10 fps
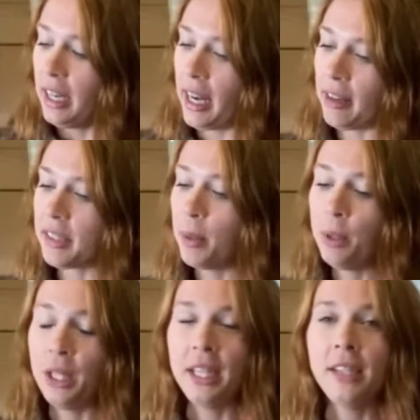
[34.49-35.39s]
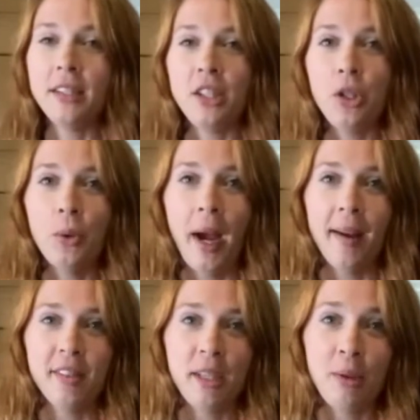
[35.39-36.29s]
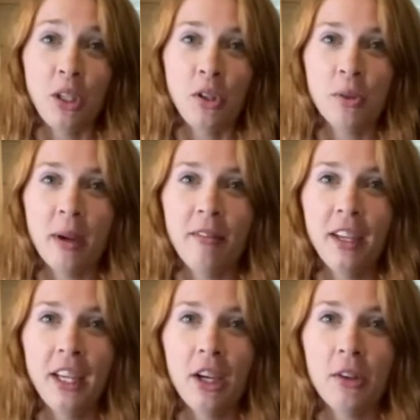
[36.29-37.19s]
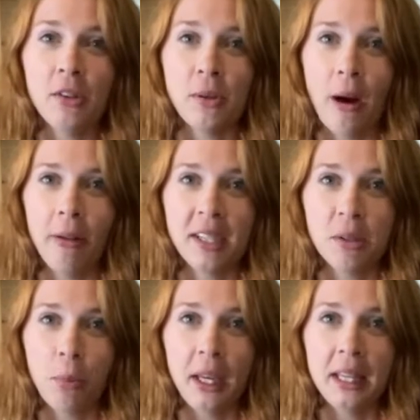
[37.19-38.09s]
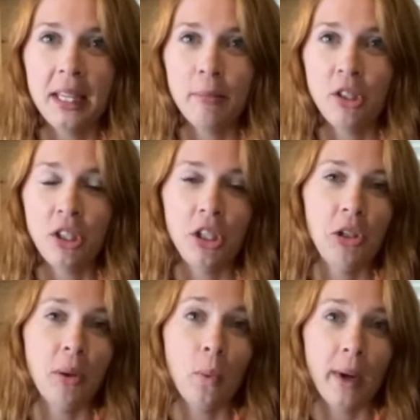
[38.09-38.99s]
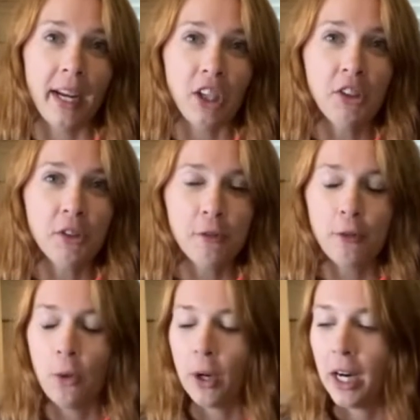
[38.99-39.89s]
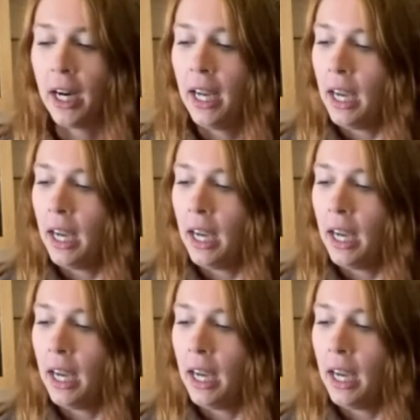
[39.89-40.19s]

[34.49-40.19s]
Now, some of these you have seen me use in my videos, so I'll explain them to you and what I use them for.